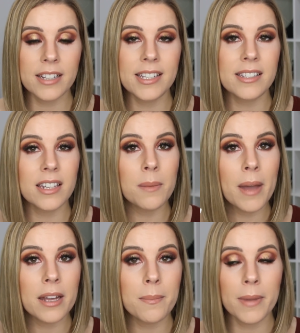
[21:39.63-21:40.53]
a decent
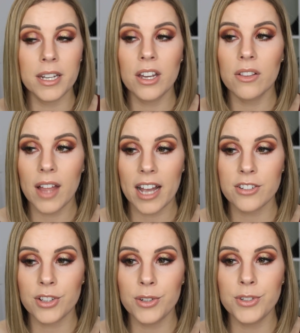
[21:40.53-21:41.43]
amount of money on
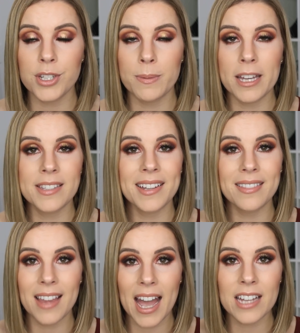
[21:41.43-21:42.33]
lash glue just because
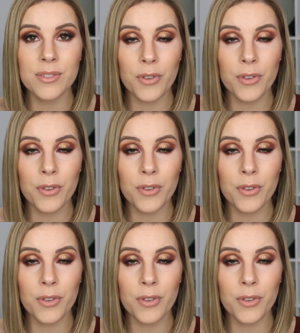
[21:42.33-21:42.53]
it lasts